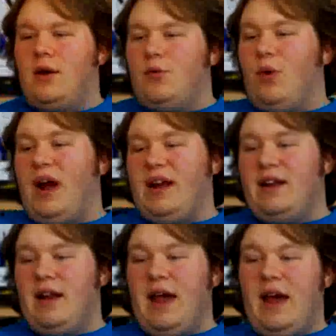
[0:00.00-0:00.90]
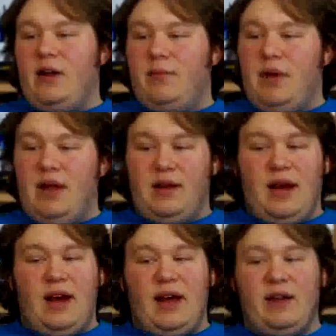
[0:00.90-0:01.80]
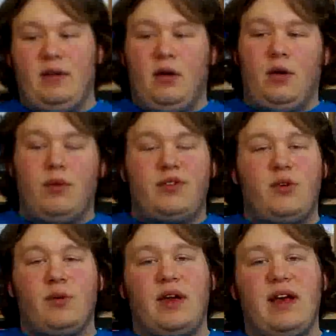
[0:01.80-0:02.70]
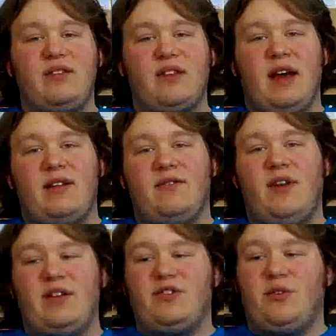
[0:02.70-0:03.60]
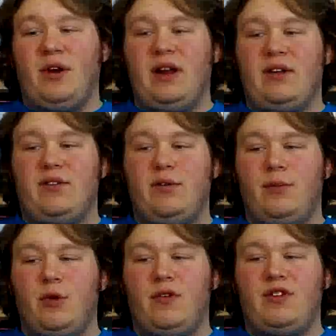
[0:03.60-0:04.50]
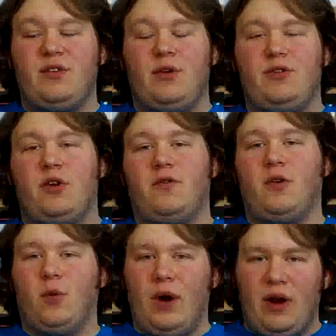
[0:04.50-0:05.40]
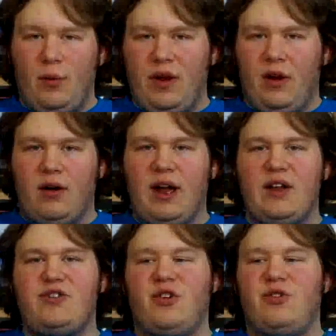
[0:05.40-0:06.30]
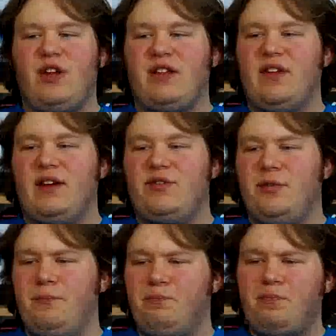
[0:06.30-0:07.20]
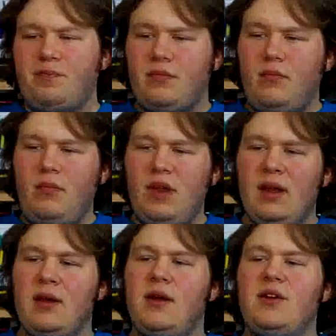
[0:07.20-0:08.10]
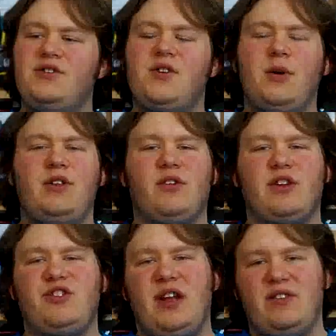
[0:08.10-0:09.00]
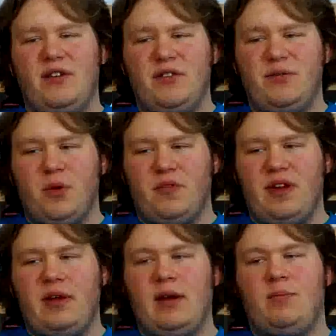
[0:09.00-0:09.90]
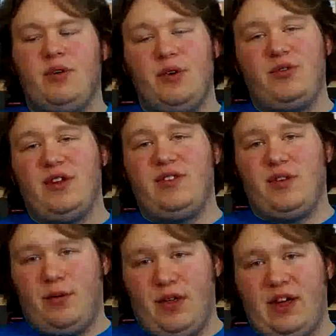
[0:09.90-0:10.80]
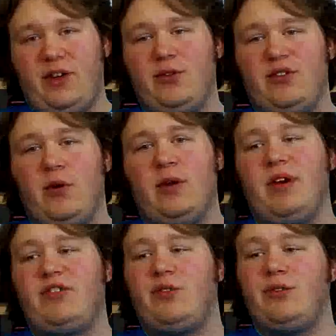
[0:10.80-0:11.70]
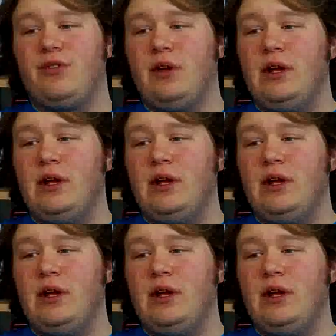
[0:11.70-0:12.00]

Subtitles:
Ryan and Adam and I, along with two guests, got an advanced screening to the movie Soul Surfer where we all got shirts like this. Sony took a chance on this movie and produced it, so thank you Sony Pictures.